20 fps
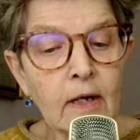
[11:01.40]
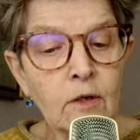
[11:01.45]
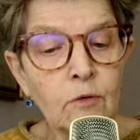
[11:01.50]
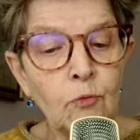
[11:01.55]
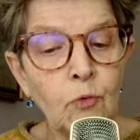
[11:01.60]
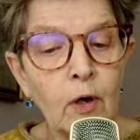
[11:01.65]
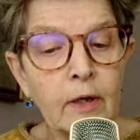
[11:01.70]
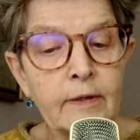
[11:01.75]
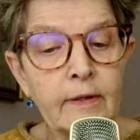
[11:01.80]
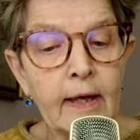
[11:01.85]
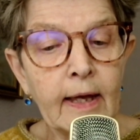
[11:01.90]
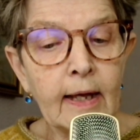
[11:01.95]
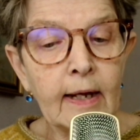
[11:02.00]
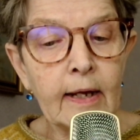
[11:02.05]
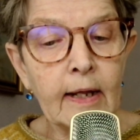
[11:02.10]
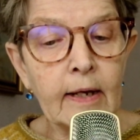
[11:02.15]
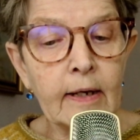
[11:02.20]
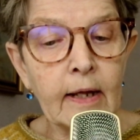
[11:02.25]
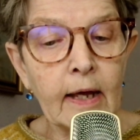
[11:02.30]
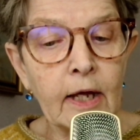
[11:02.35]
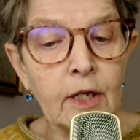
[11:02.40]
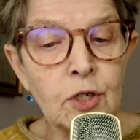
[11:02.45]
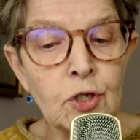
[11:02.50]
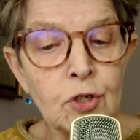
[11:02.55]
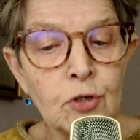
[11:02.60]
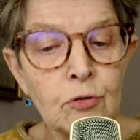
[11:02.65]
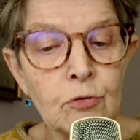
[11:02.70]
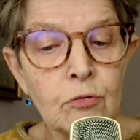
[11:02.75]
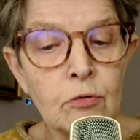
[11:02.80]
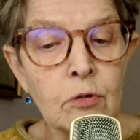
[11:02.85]
what Helen and
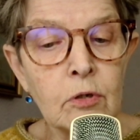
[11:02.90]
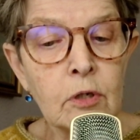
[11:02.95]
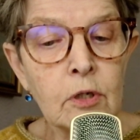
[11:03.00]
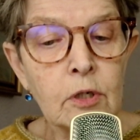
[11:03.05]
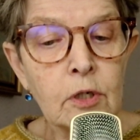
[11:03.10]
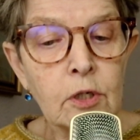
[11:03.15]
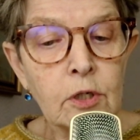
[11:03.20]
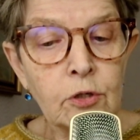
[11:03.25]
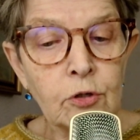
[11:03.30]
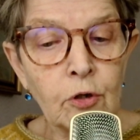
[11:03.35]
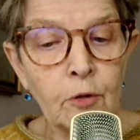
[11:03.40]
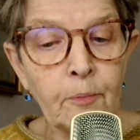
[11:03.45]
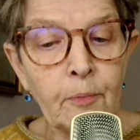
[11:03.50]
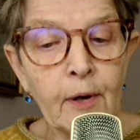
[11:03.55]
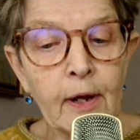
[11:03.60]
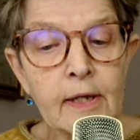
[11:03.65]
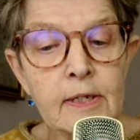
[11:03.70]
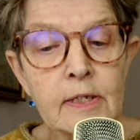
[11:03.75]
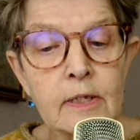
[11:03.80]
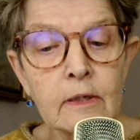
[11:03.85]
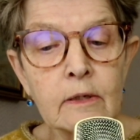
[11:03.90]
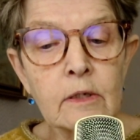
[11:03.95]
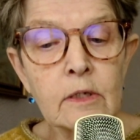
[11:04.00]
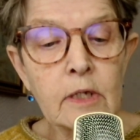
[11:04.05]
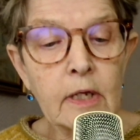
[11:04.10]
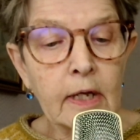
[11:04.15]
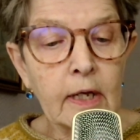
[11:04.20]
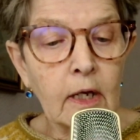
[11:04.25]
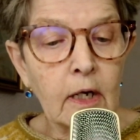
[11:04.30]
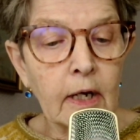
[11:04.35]
you, your present
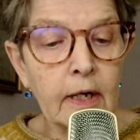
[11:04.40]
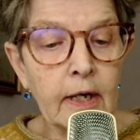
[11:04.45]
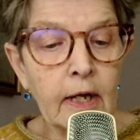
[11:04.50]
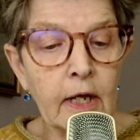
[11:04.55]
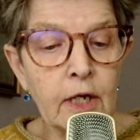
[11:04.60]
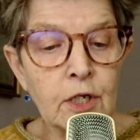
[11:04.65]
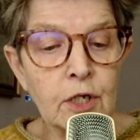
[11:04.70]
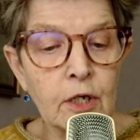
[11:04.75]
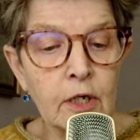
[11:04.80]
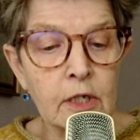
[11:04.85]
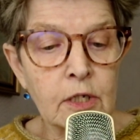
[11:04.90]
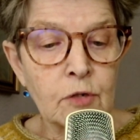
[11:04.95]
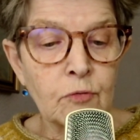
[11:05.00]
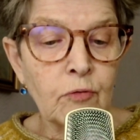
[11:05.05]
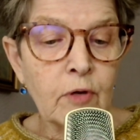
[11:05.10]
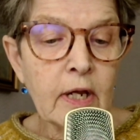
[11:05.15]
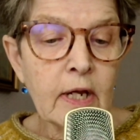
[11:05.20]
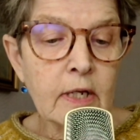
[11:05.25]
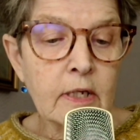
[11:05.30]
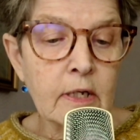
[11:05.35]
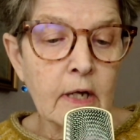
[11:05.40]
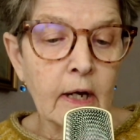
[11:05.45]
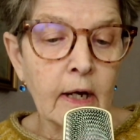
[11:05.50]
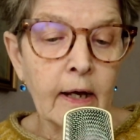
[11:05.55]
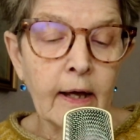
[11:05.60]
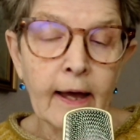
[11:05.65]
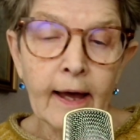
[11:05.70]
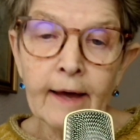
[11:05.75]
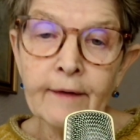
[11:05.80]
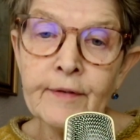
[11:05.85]
incarnation as
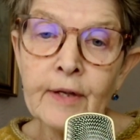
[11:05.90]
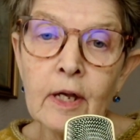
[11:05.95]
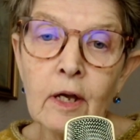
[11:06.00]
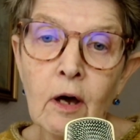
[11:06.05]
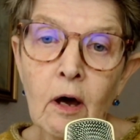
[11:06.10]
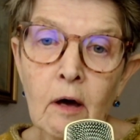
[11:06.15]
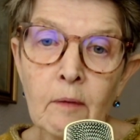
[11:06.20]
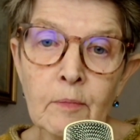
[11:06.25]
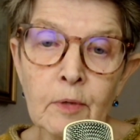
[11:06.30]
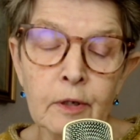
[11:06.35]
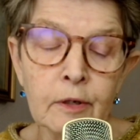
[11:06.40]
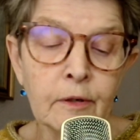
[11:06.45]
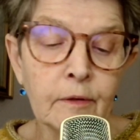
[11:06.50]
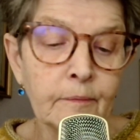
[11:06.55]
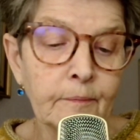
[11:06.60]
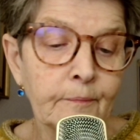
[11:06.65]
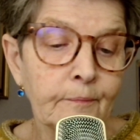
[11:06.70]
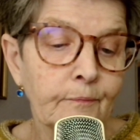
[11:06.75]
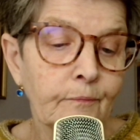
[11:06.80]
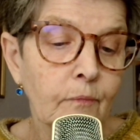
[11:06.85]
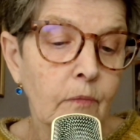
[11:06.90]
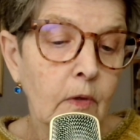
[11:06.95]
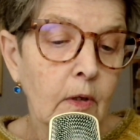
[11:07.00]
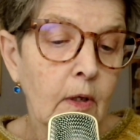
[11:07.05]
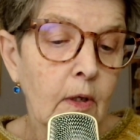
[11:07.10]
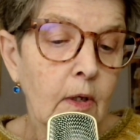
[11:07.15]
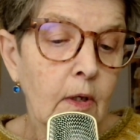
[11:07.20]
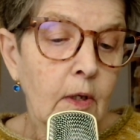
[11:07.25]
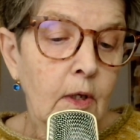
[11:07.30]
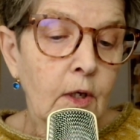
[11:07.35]
Rita, have in common?
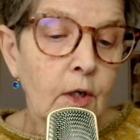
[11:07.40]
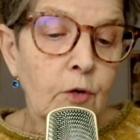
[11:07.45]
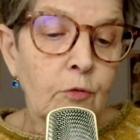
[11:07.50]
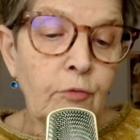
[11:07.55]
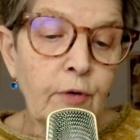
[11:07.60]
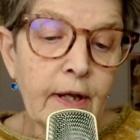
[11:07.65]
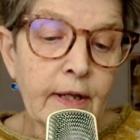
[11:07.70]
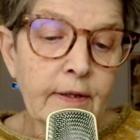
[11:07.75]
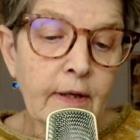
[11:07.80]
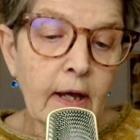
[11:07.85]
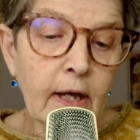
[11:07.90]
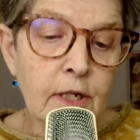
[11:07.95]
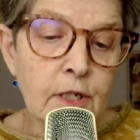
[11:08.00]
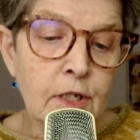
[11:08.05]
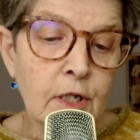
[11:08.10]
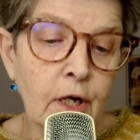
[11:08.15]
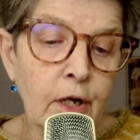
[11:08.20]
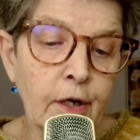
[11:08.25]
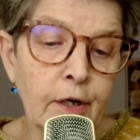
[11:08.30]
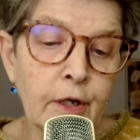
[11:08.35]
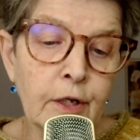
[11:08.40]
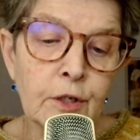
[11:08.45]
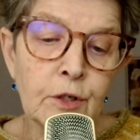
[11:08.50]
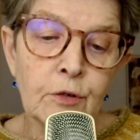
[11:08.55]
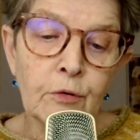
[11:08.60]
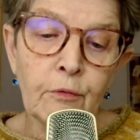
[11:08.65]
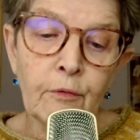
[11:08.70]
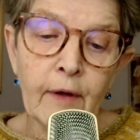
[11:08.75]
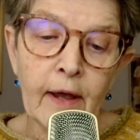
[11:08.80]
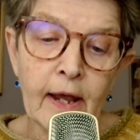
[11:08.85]
Rita has learned
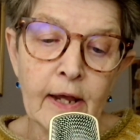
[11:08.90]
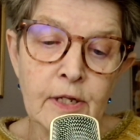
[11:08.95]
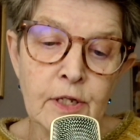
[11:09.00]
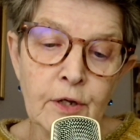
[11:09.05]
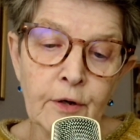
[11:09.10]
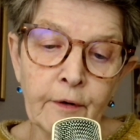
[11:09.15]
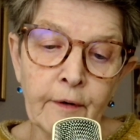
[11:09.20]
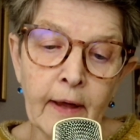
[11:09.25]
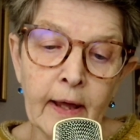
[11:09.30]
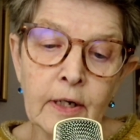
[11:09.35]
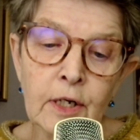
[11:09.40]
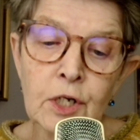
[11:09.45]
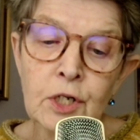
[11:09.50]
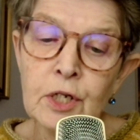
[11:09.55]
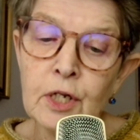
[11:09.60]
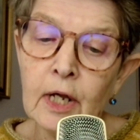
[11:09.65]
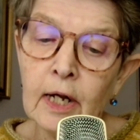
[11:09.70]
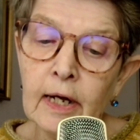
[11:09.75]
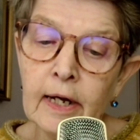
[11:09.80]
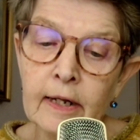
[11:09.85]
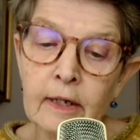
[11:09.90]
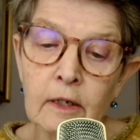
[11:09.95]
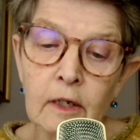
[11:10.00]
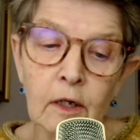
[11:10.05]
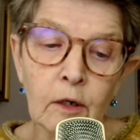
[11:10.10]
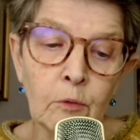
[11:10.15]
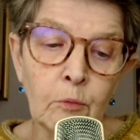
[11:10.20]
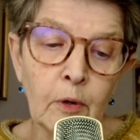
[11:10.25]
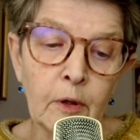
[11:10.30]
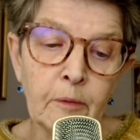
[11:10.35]
to raise her energy a
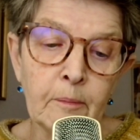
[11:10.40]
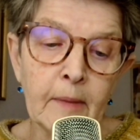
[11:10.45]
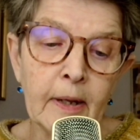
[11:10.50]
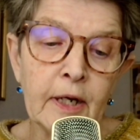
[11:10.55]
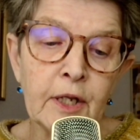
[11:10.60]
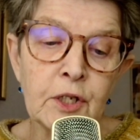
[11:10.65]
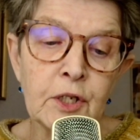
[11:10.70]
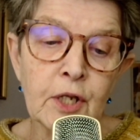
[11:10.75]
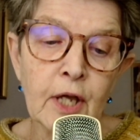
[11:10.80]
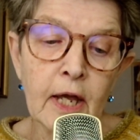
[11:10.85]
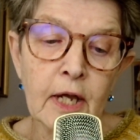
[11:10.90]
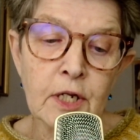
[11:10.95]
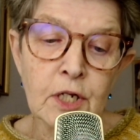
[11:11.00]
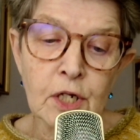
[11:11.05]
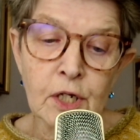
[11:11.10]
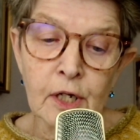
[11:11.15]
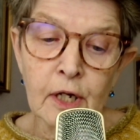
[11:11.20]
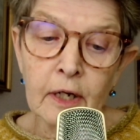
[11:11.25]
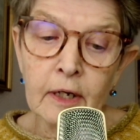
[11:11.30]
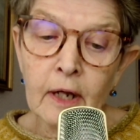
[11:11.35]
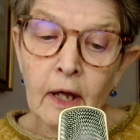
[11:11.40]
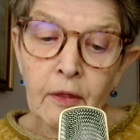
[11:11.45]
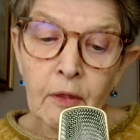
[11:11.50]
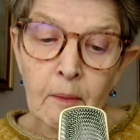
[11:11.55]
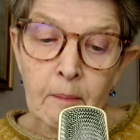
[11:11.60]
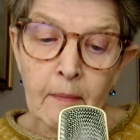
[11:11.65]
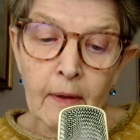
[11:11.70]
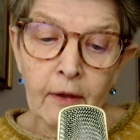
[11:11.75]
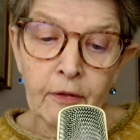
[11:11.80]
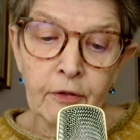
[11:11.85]
little with meditation and other
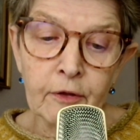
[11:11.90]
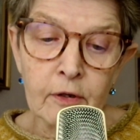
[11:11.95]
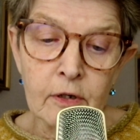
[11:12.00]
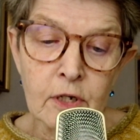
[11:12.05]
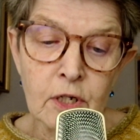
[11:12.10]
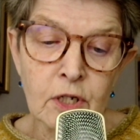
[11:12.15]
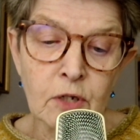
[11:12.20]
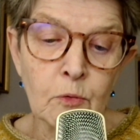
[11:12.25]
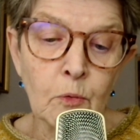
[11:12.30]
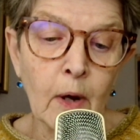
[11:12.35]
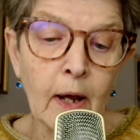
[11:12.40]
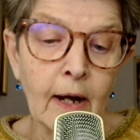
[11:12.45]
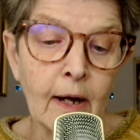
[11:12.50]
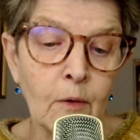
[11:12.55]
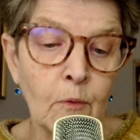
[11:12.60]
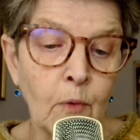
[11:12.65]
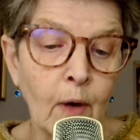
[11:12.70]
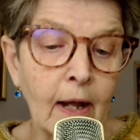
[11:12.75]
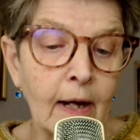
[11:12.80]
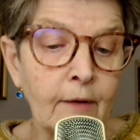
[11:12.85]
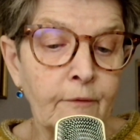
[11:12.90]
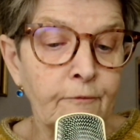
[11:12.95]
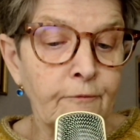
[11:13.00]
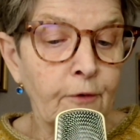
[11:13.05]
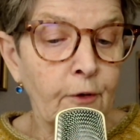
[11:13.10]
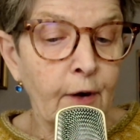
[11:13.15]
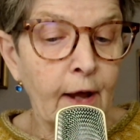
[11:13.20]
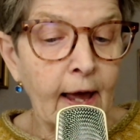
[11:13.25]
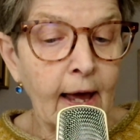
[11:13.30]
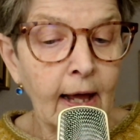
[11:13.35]
methods, while
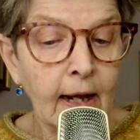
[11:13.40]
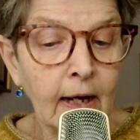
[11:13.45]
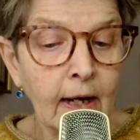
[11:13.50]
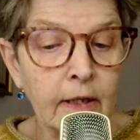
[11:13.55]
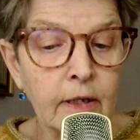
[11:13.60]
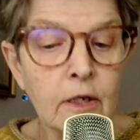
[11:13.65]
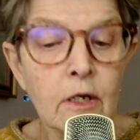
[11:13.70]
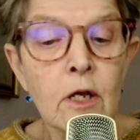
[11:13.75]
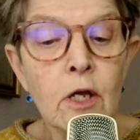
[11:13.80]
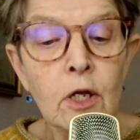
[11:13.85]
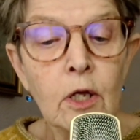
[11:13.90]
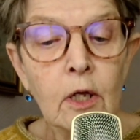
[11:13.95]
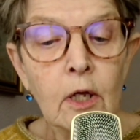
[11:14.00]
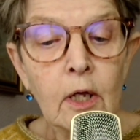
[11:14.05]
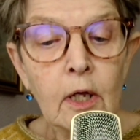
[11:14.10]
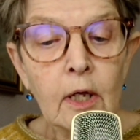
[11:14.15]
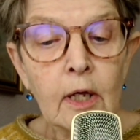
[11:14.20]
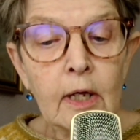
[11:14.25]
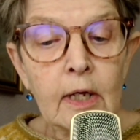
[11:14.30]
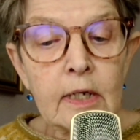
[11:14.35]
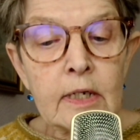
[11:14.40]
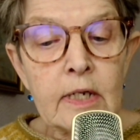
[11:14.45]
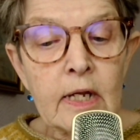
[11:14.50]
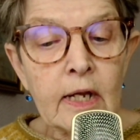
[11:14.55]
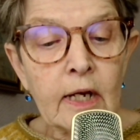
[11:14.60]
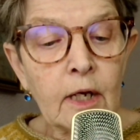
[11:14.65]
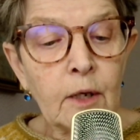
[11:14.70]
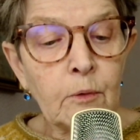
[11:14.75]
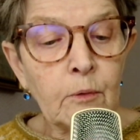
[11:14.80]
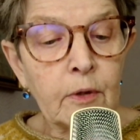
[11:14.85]
for Helen,
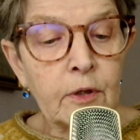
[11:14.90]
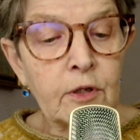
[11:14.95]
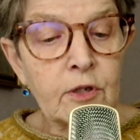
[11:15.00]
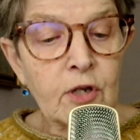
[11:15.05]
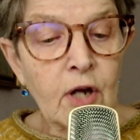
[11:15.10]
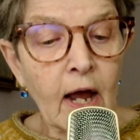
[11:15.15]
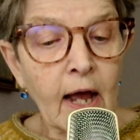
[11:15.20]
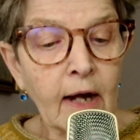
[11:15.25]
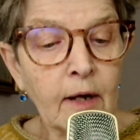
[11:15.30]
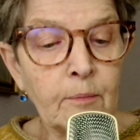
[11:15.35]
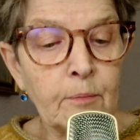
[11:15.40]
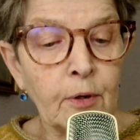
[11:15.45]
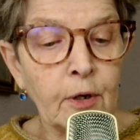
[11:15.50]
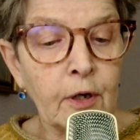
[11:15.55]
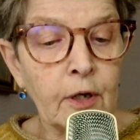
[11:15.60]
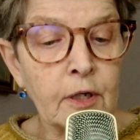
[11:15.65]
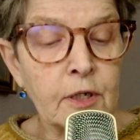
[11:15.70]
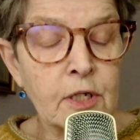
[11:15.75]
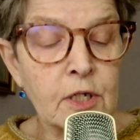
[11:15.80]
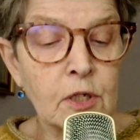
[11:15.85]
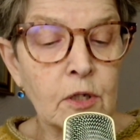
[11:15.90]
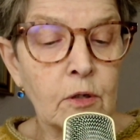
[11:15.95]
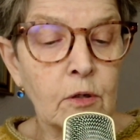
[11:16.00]
dealing with childbirth